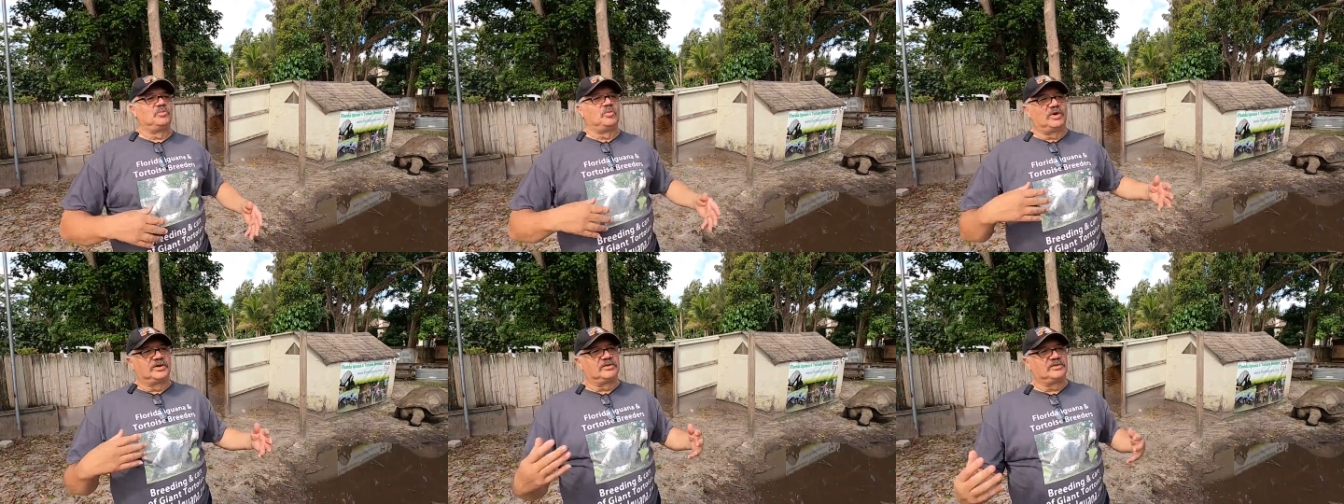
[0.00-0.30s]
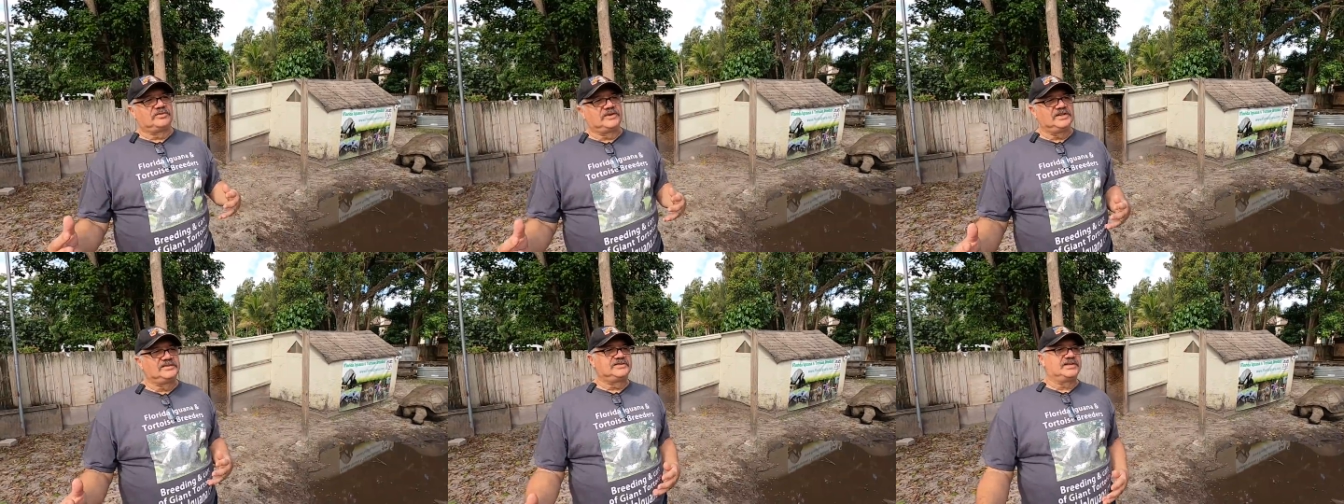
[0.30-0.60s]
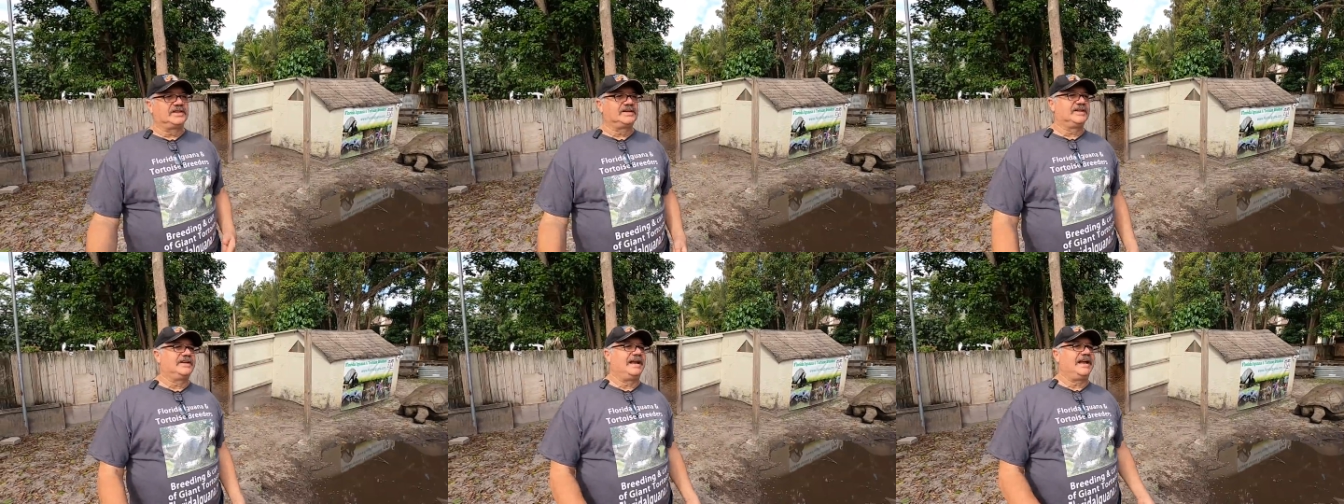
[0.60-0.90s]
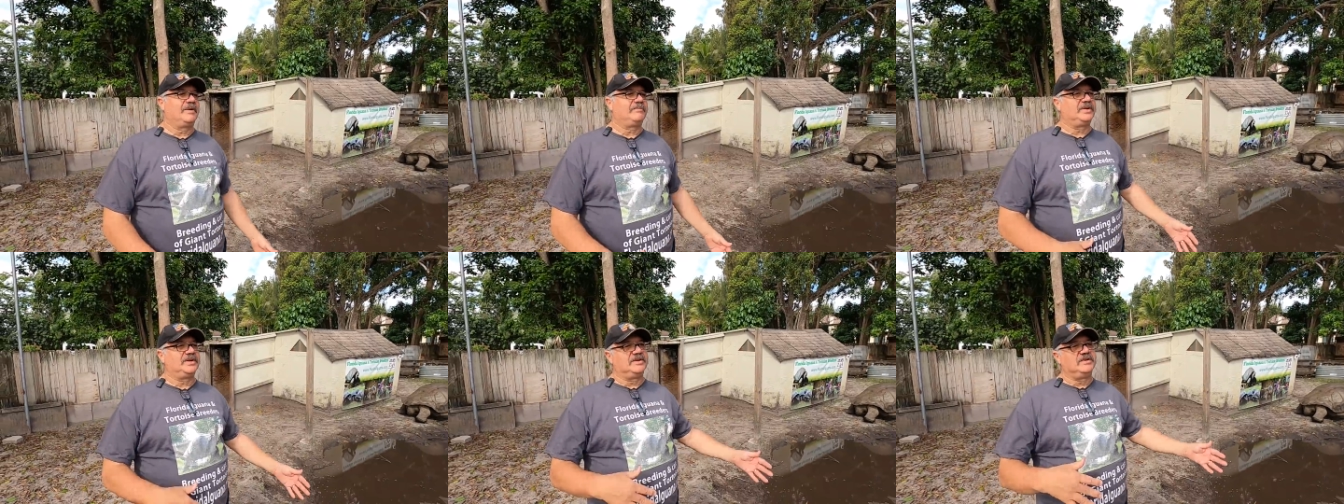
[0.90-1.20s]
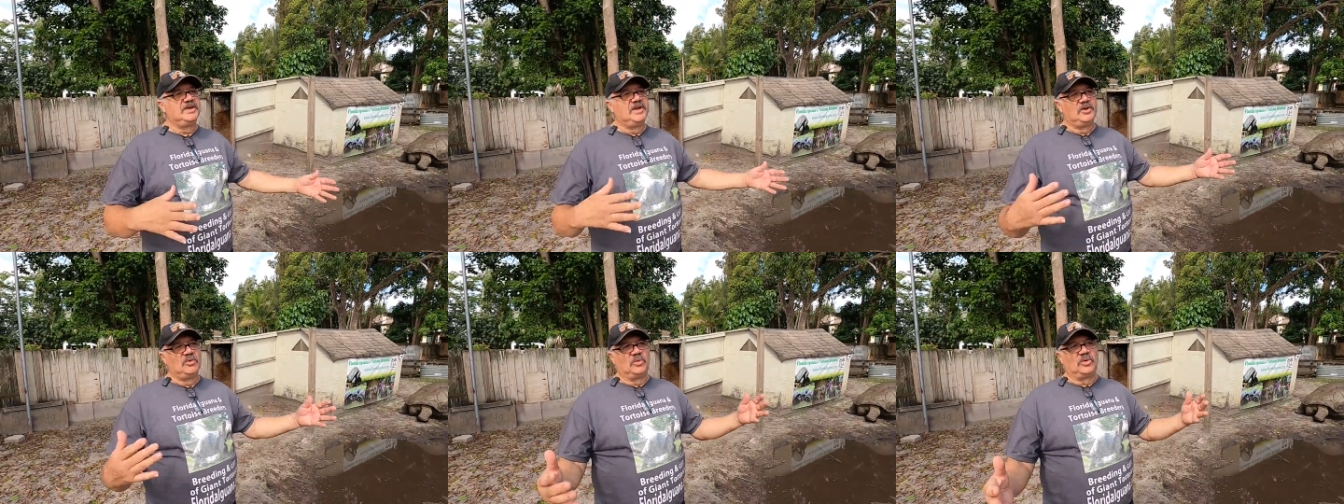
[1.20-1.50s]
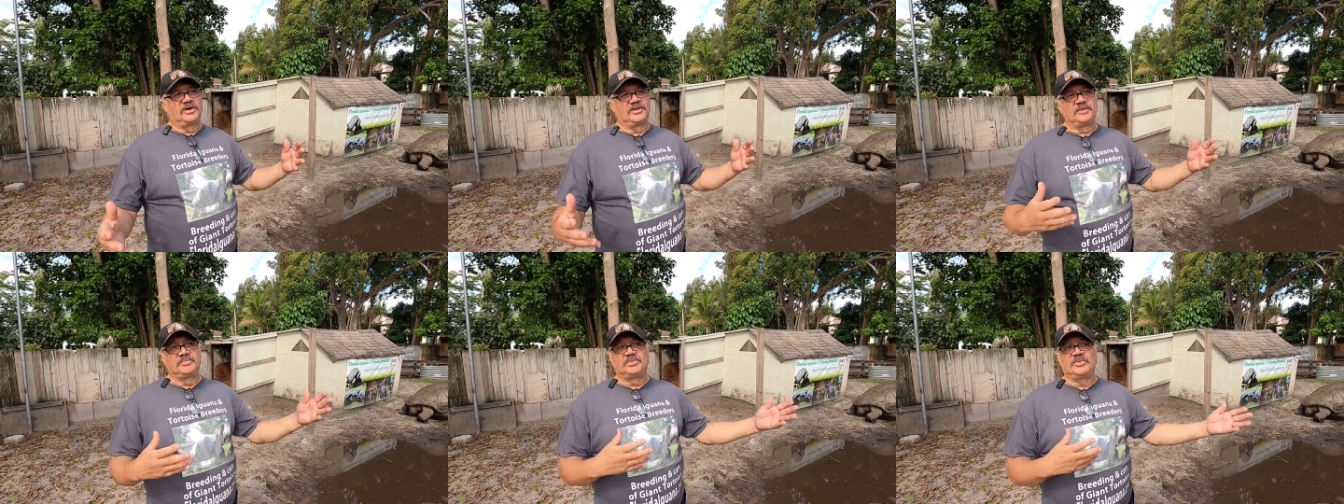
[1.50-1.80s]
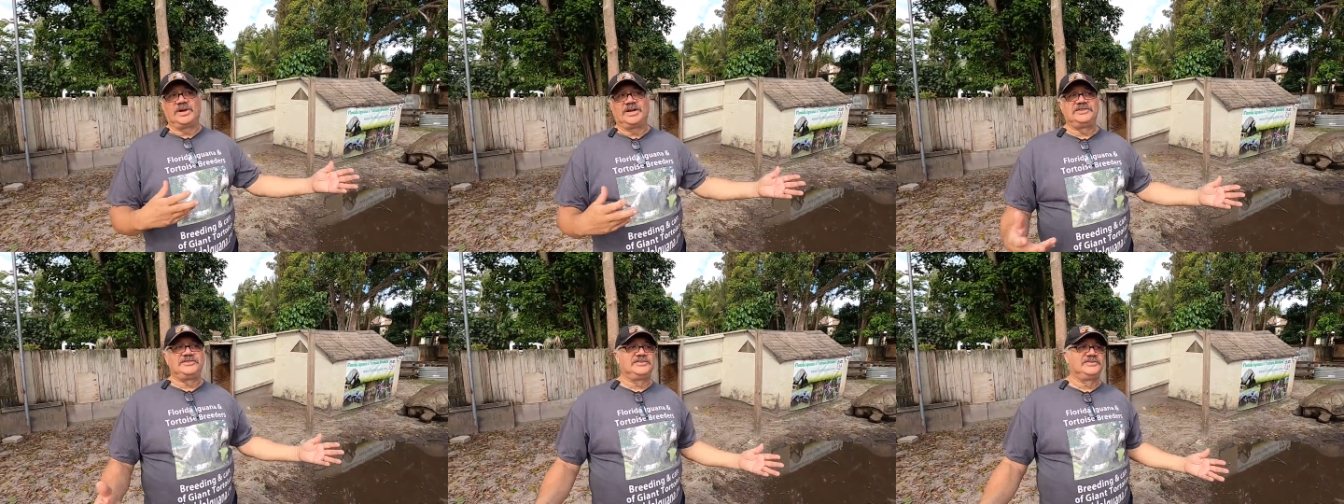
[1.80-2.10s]
and what are things that can happen, and what are the
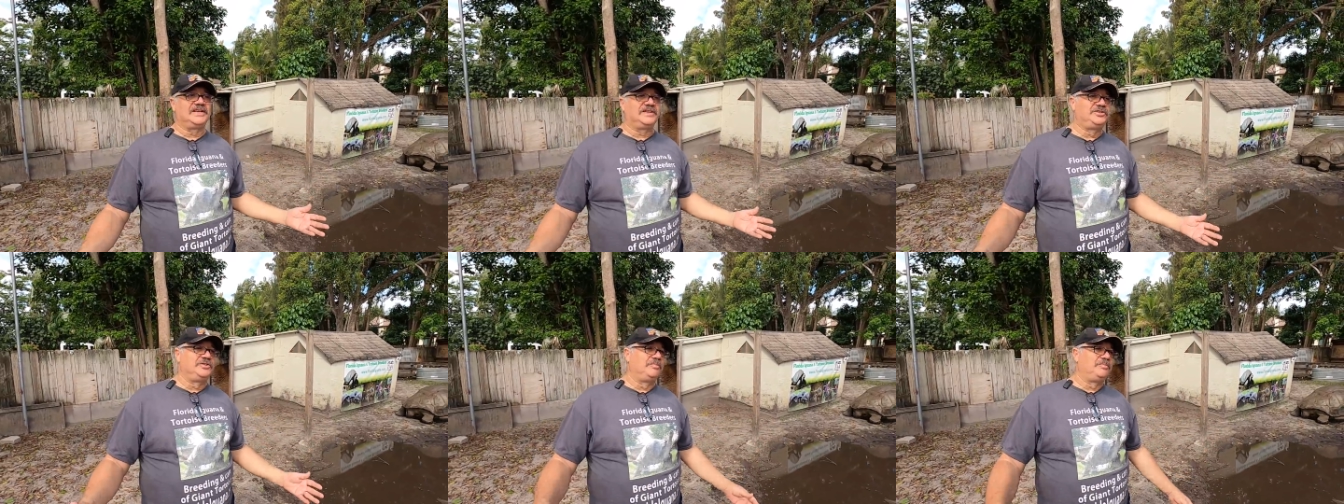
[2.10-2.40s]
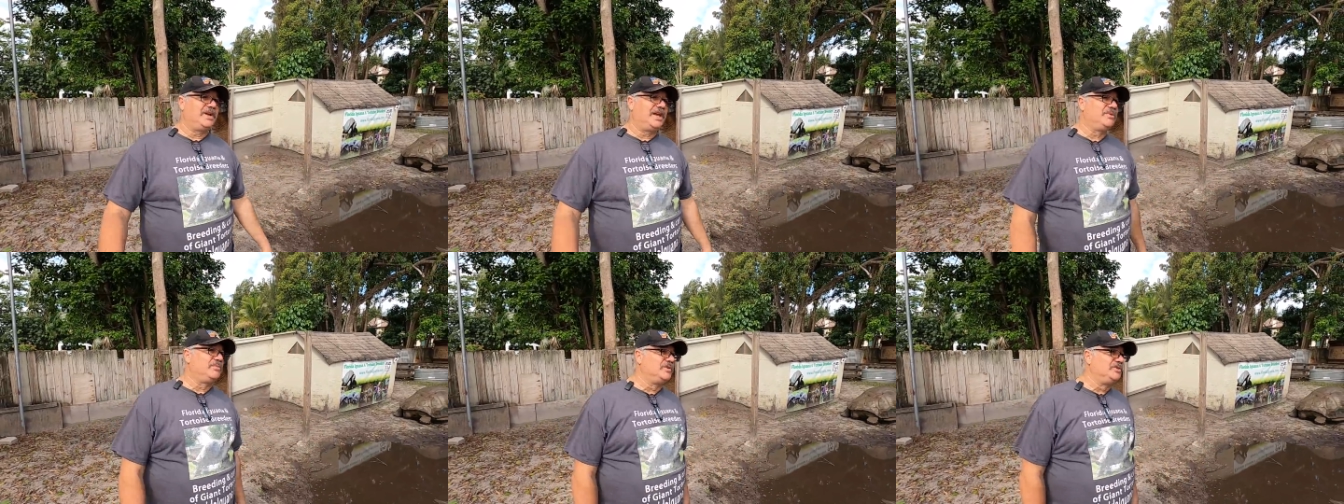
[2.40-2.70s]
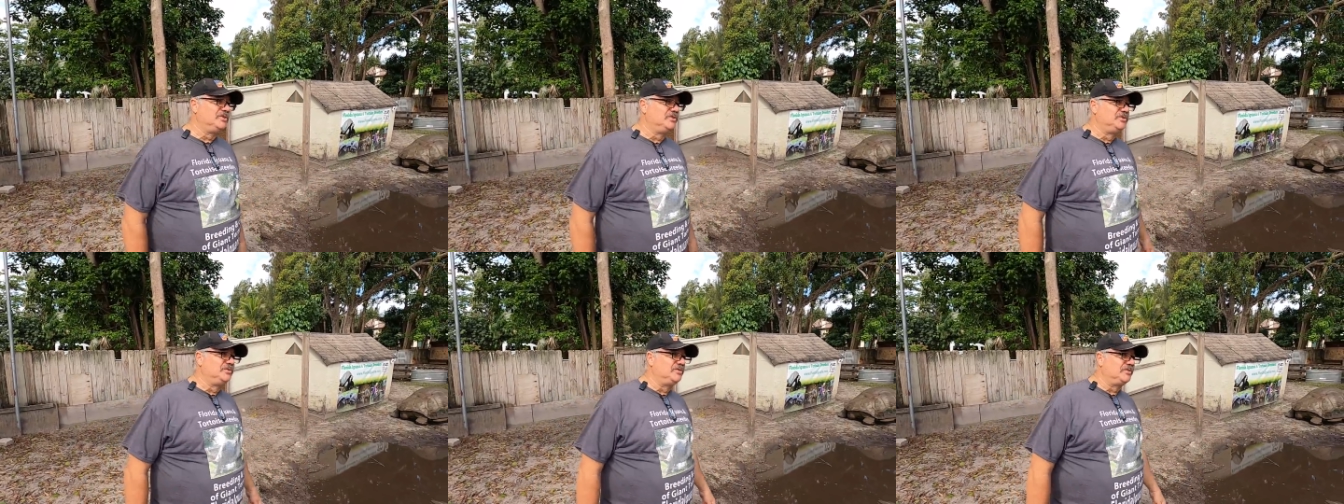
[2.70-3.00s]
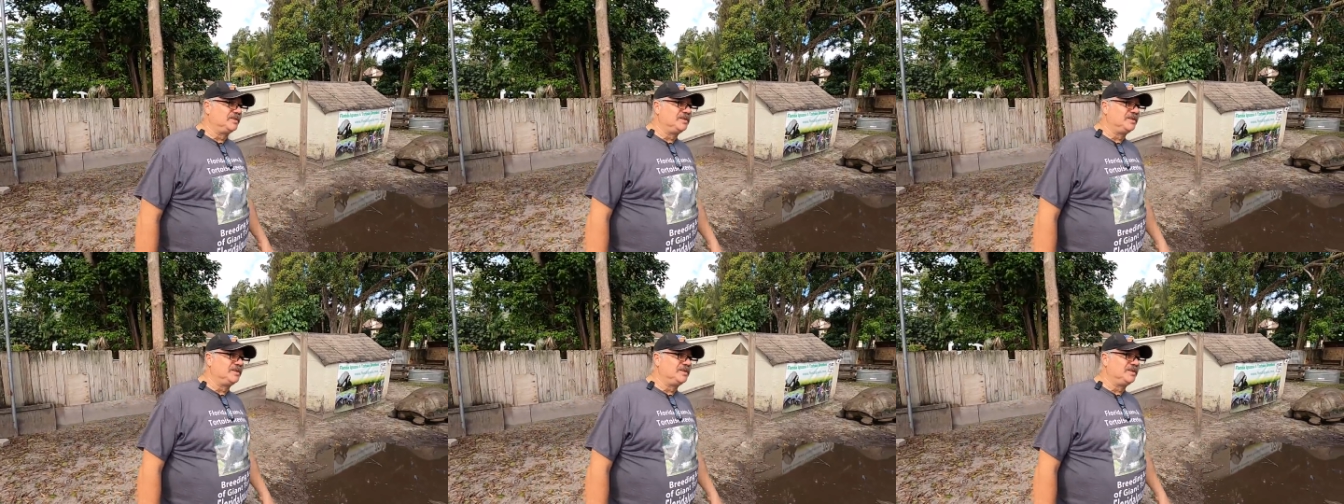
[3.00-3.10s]
prices that you pay when you do